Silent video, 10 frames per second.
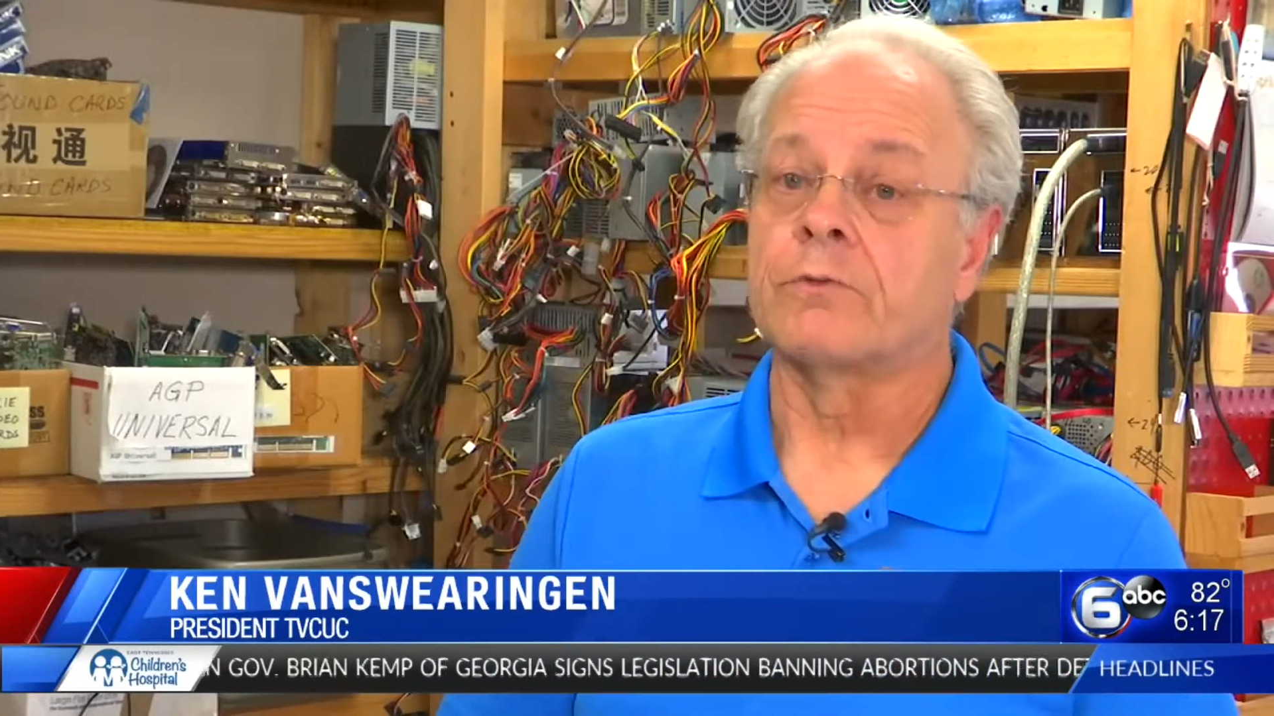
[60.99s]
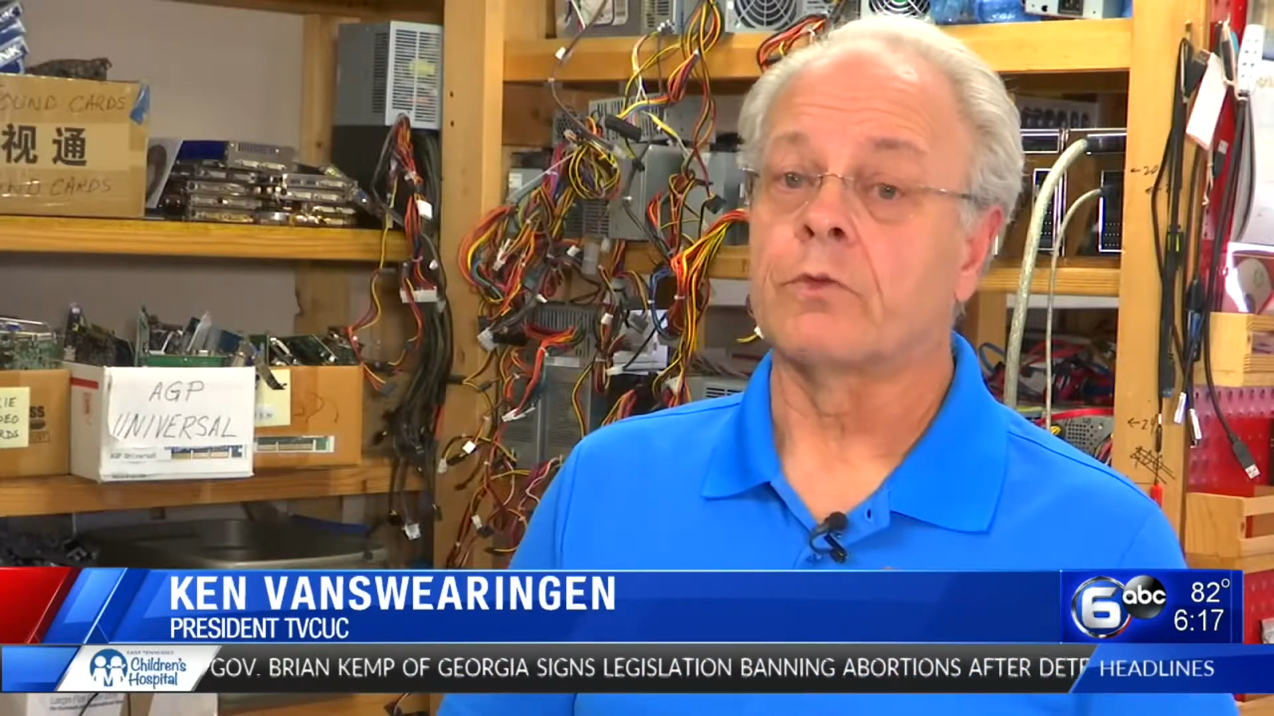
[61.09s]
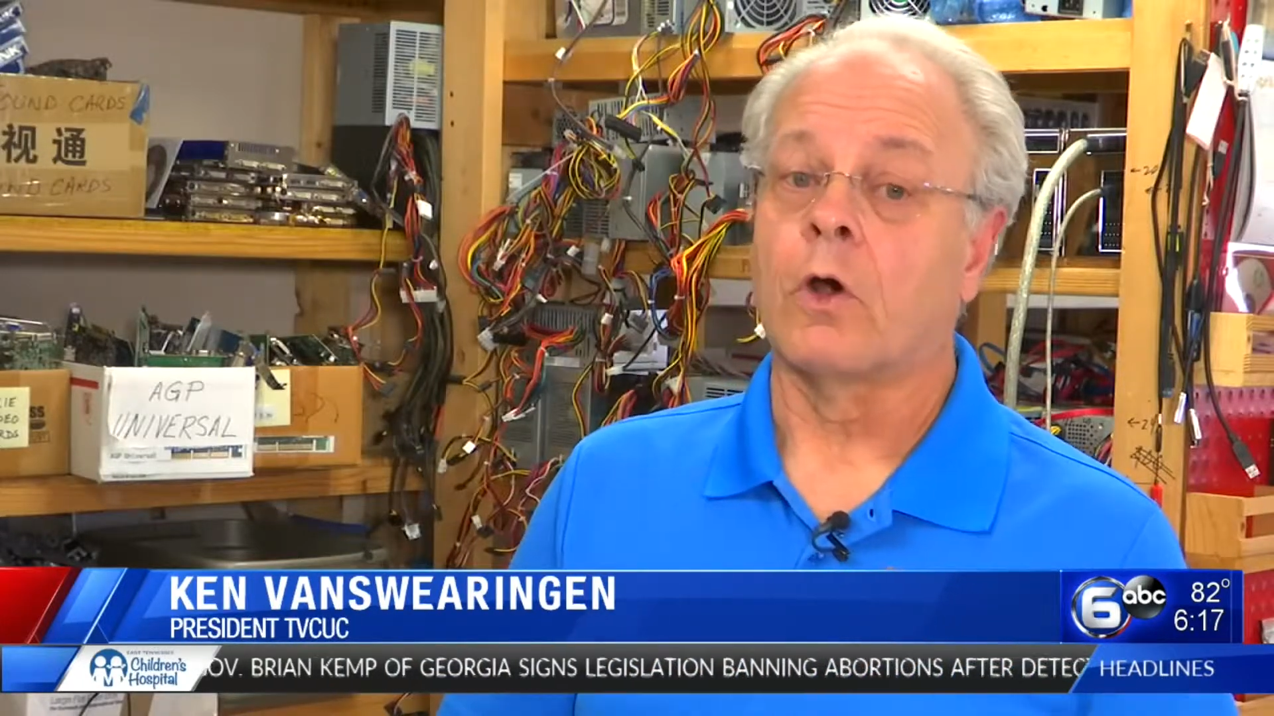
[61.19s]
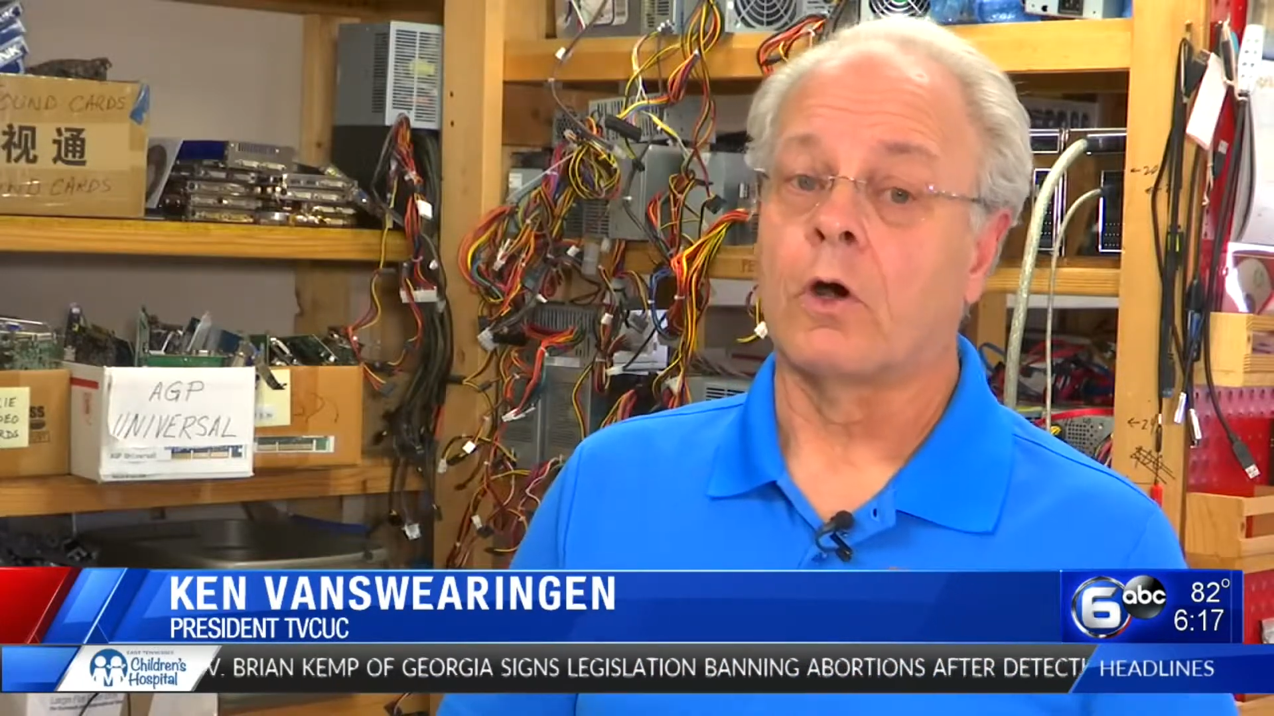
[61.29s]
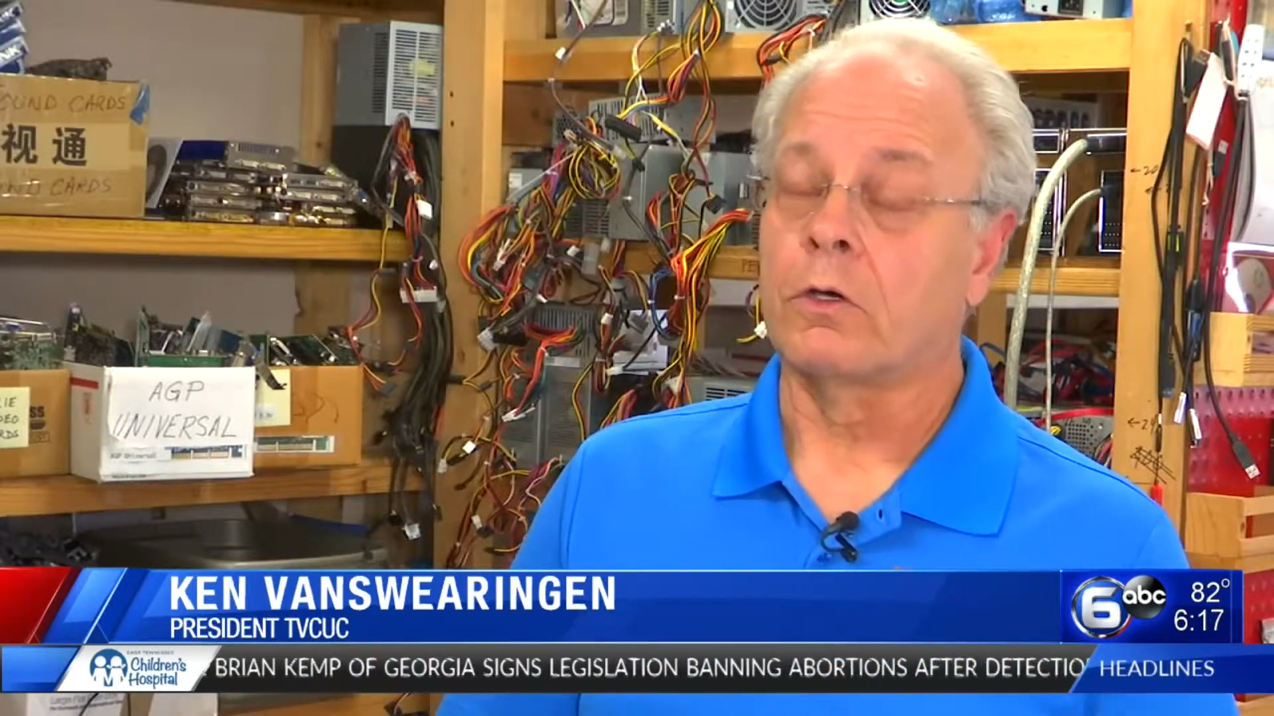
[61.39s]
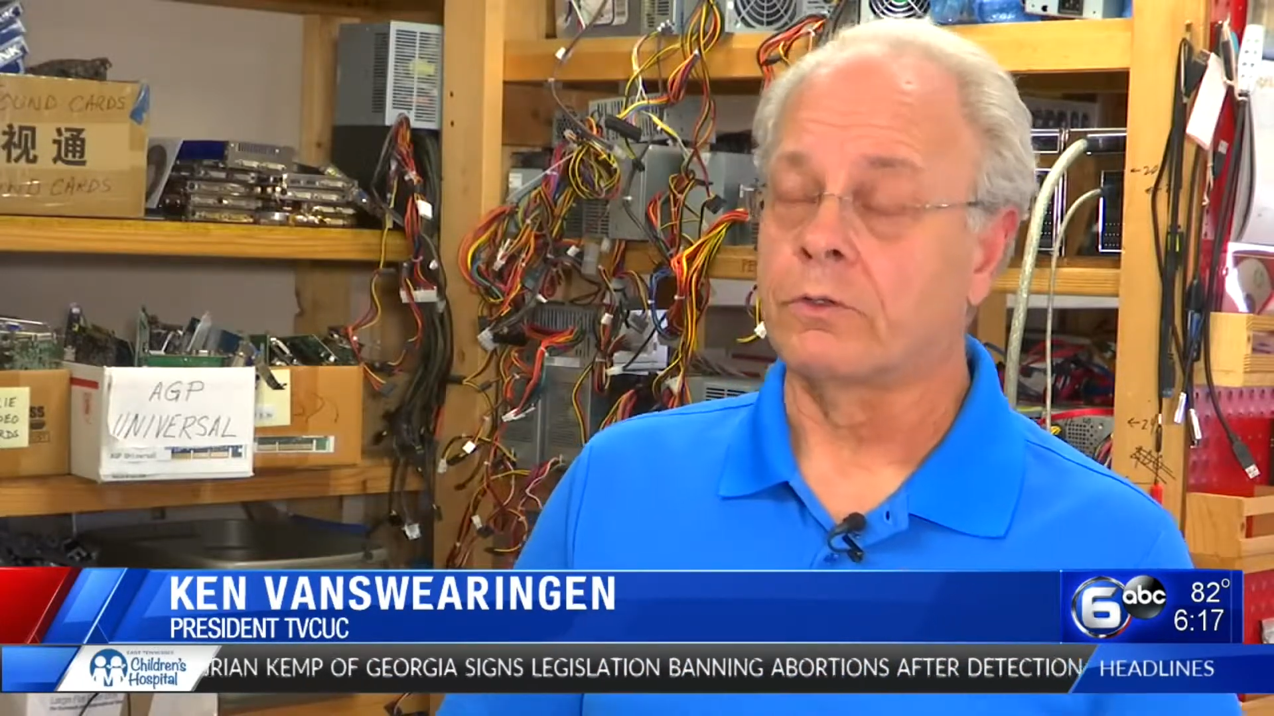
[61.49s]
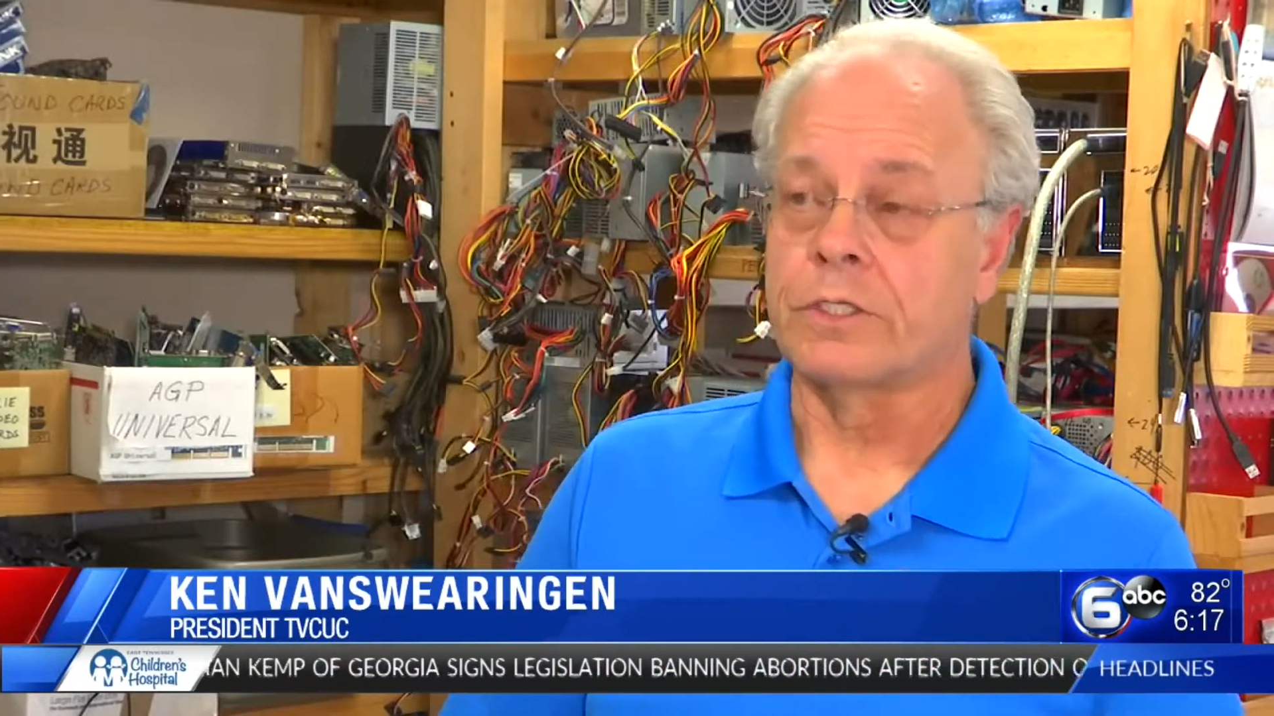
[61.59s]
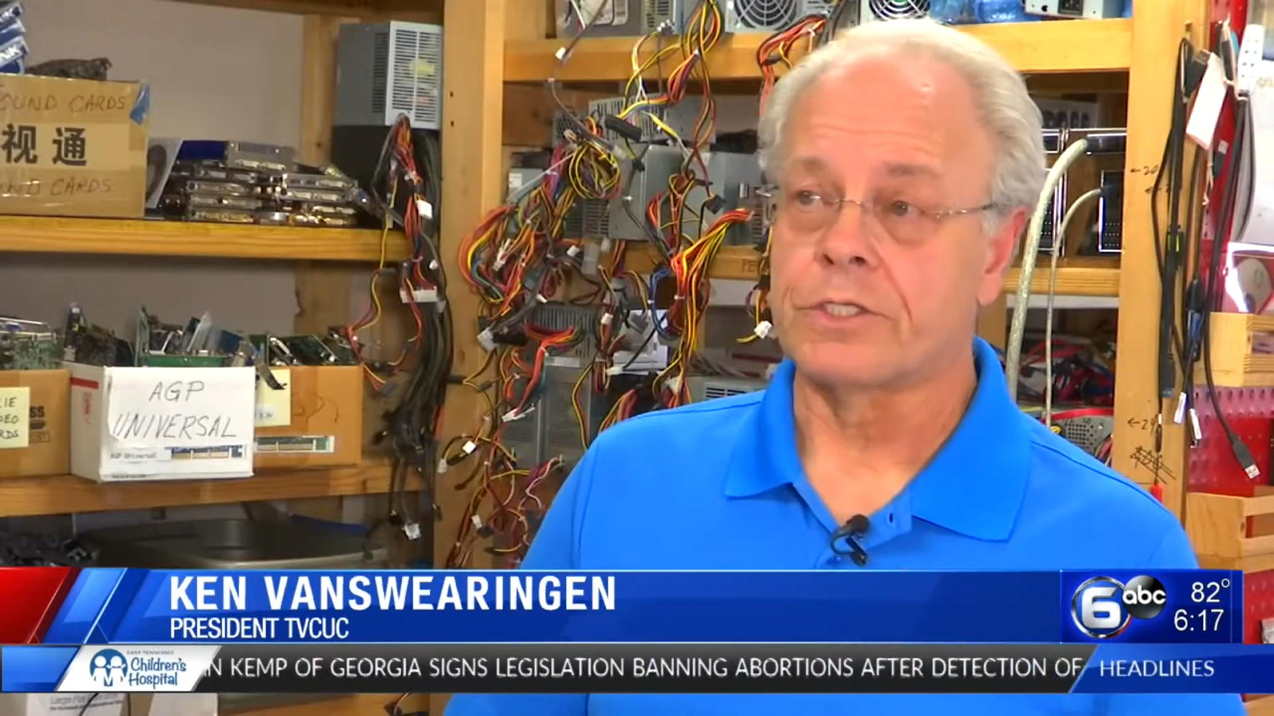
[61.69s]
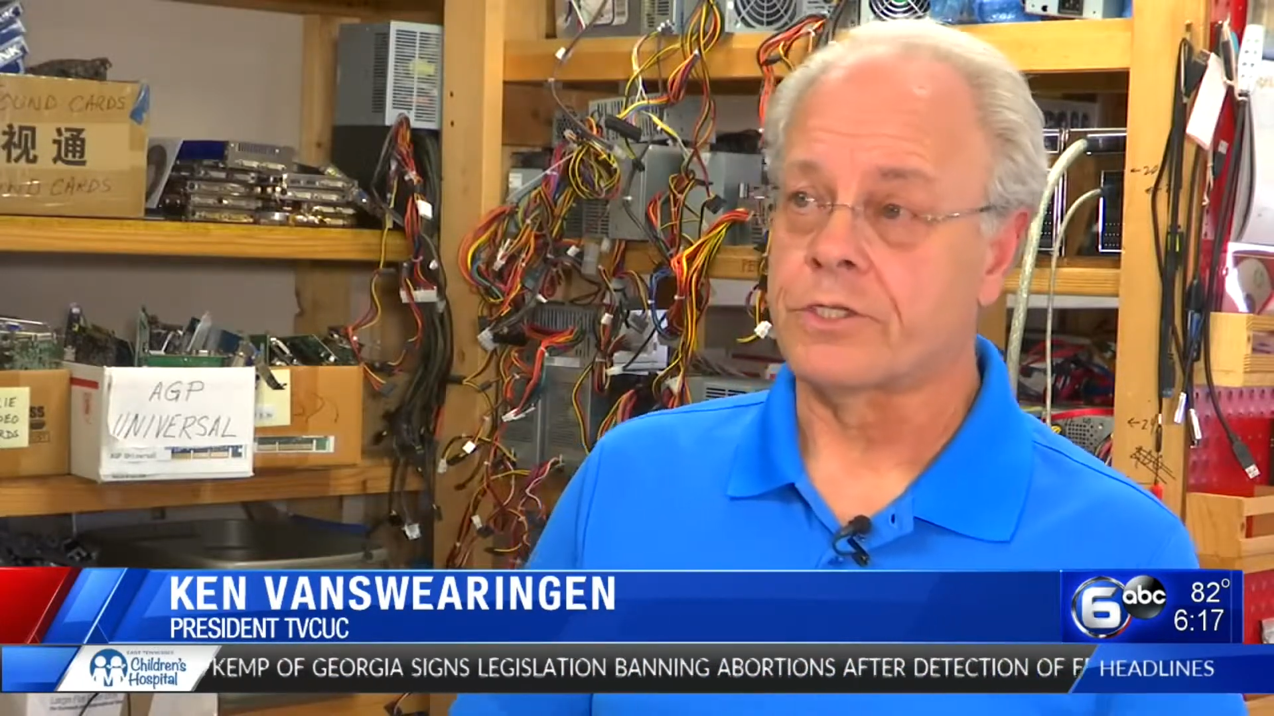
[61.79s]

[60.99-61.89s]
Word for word: for all these